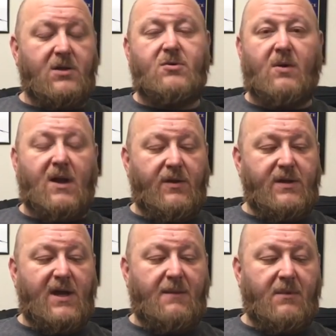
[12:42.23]
to allow the
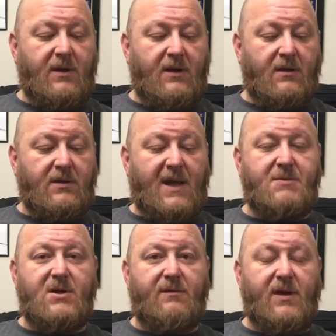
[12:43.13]

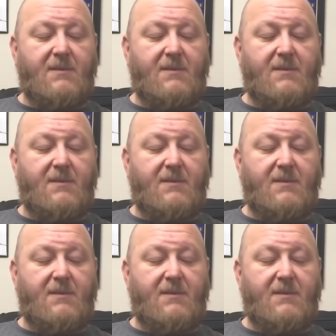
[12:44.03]
adaption of the